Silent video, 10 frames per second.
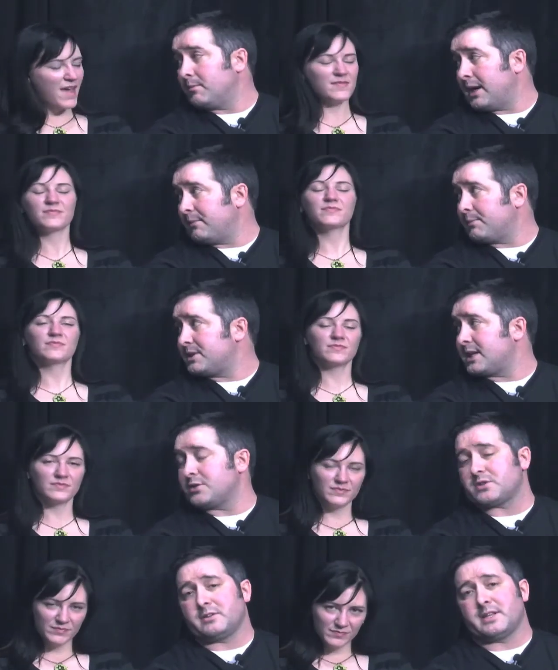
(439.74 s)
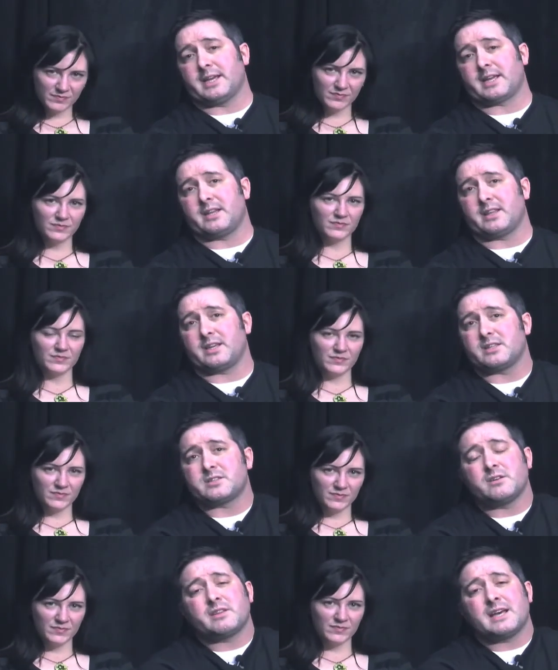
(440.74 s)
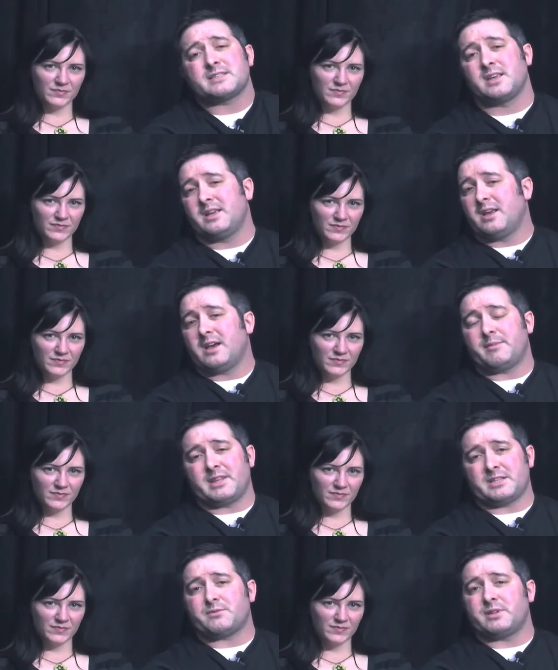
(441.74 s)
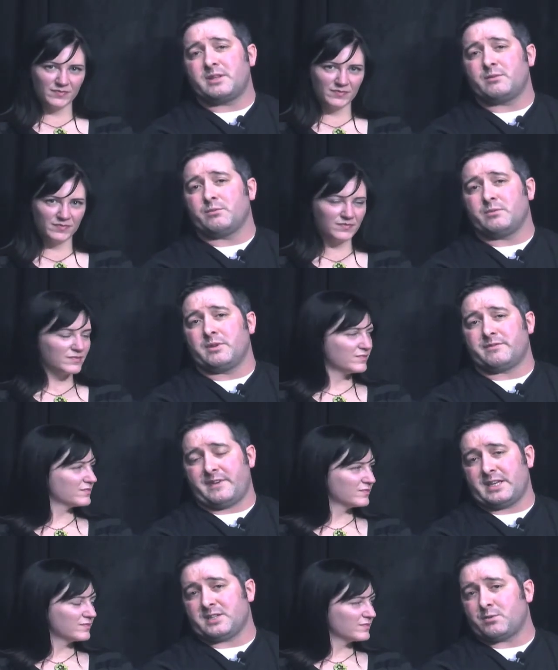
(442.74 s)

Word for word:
Speaker 1: might be potential and that kind of thing. And so that's, I mean, that's really the phase